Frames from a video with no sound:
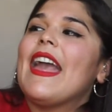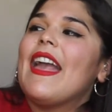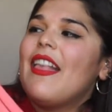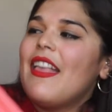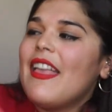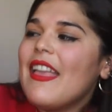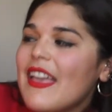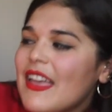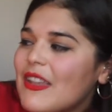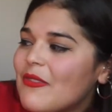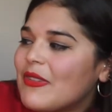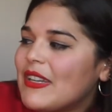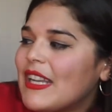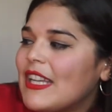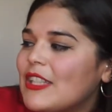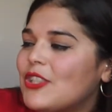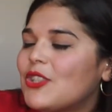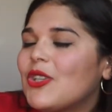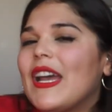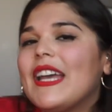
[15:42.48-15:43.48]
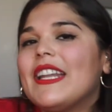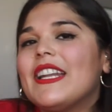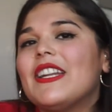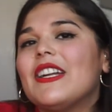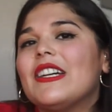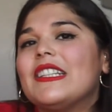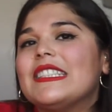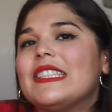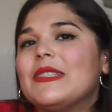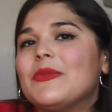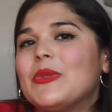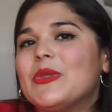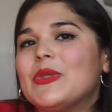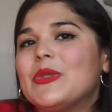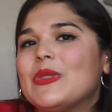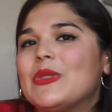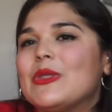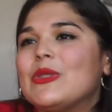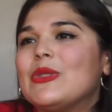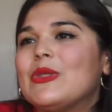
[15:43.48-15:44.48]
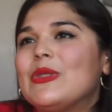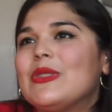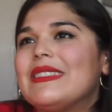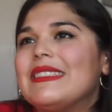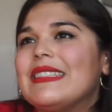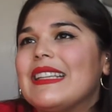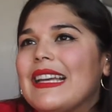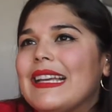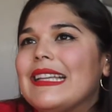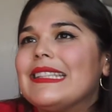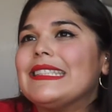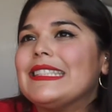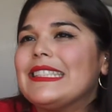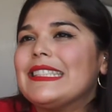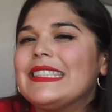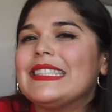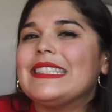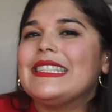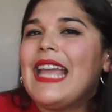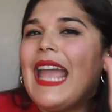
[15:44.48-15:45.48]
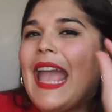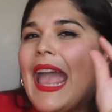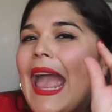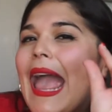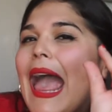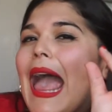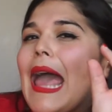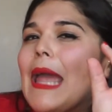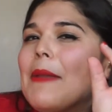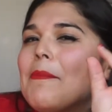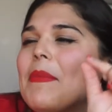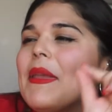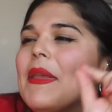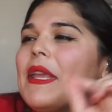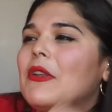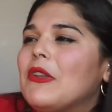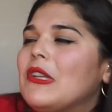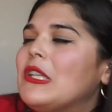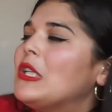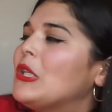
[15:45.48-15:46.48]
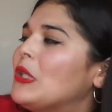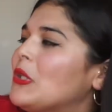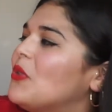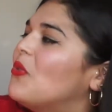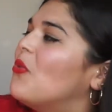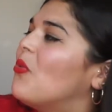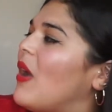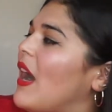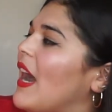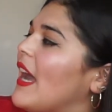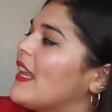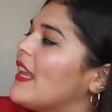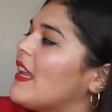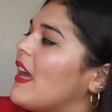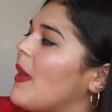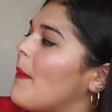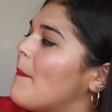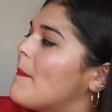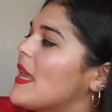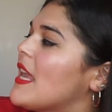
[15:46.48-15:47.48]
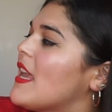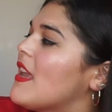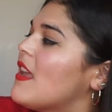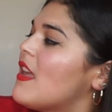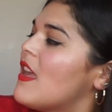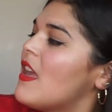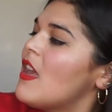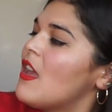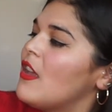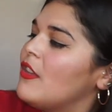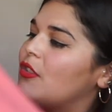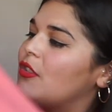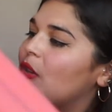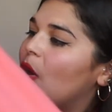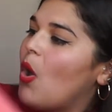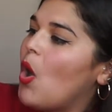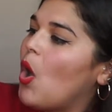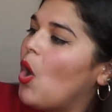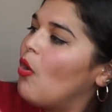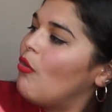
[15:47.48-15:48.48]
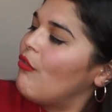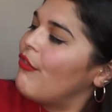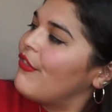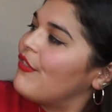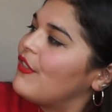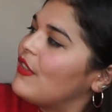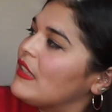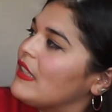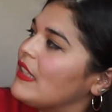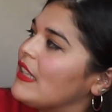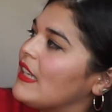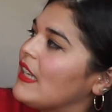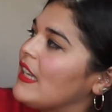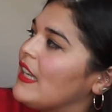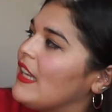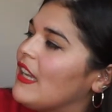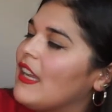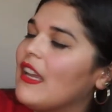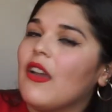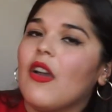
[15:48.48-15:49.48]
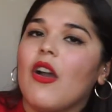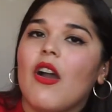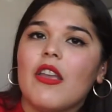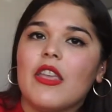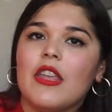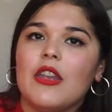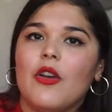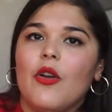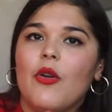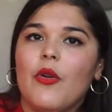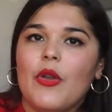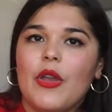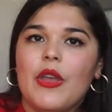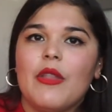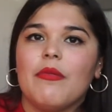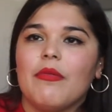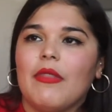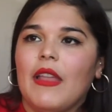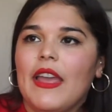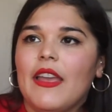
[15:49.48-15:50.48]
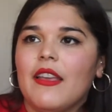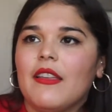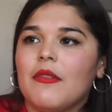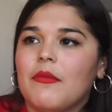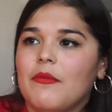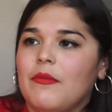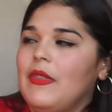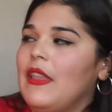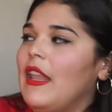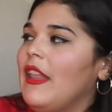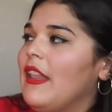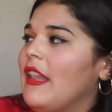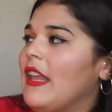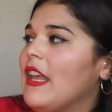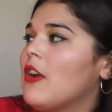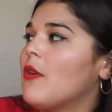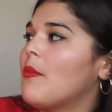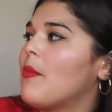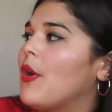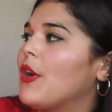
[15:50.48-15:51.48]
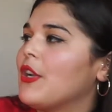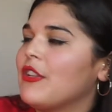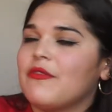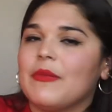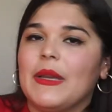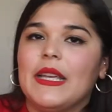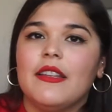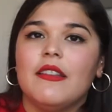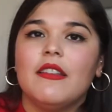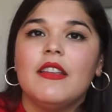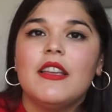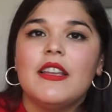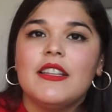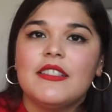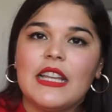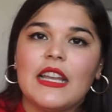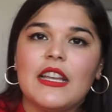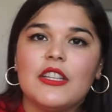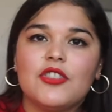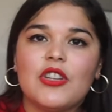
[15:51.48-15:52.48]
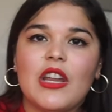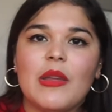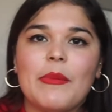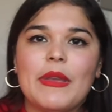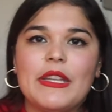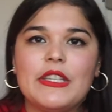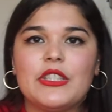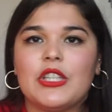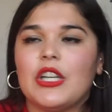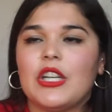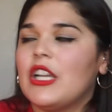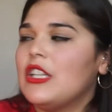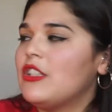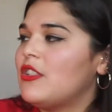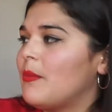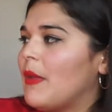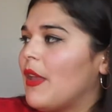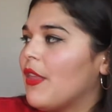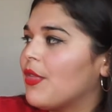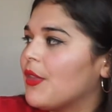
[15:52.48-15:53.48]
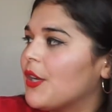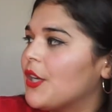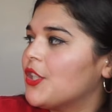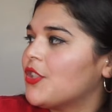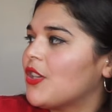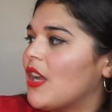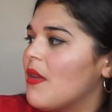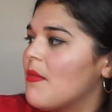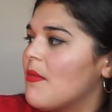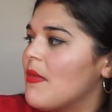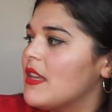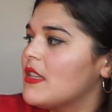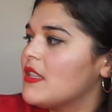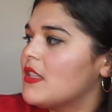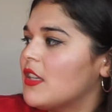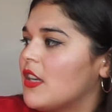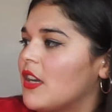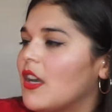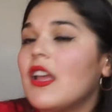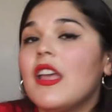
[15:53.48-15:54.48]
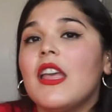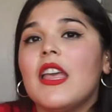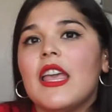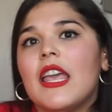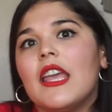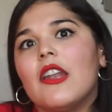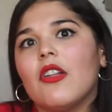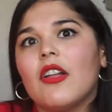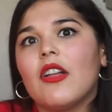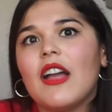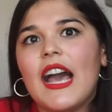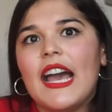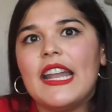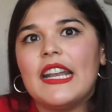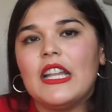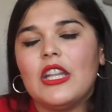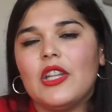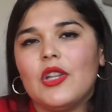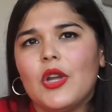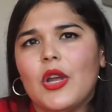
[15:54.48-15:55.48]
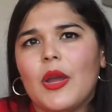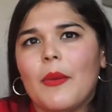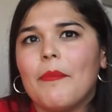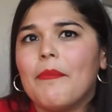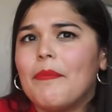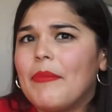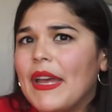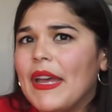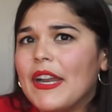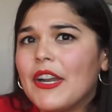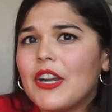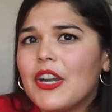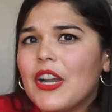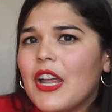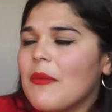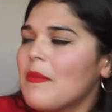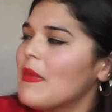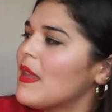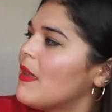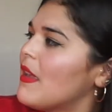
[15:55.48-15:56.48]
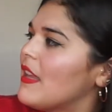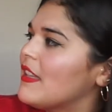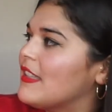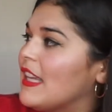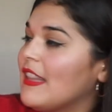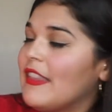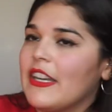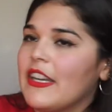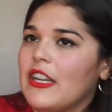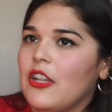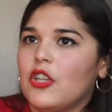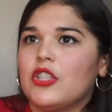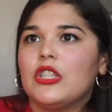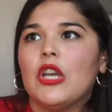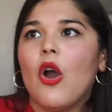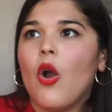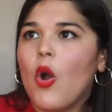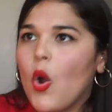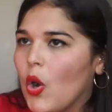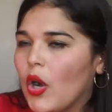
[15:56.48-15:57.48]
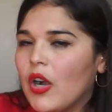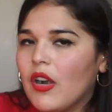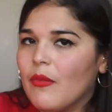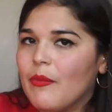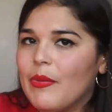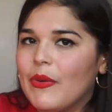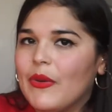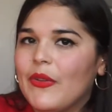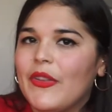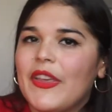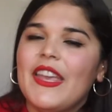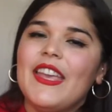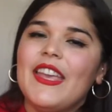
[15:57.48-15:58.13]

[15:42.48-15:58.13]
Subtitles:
And when I tried it on, it was just a tad bit too wide on me. So hopefully, you know, in like the later part of my second trimester into my third trimester, it'll kind of look better on me. It's not that it looks horrible,